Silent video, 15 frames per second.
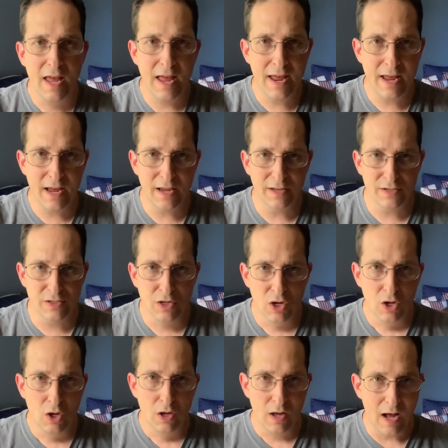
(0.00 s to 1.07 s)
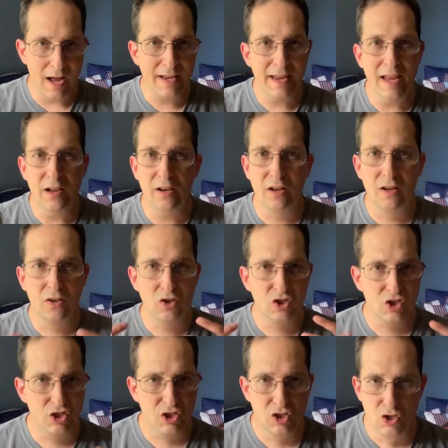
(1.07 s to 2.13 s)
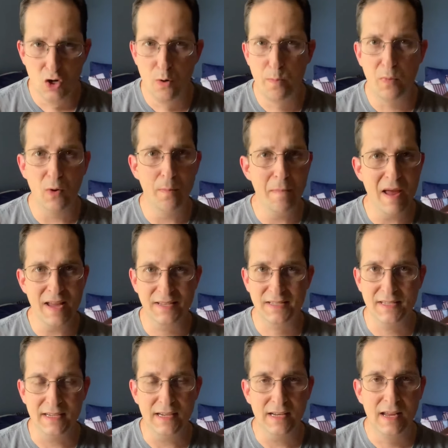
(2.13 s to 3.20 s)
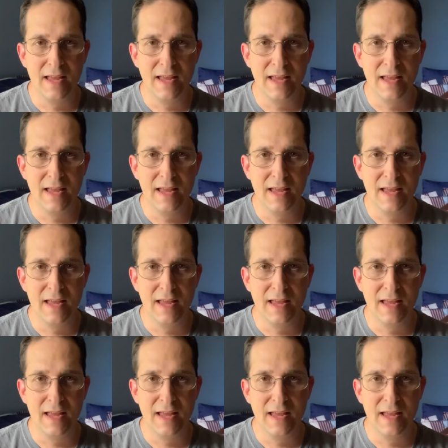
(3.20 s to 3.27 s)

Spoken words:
and I get super messy.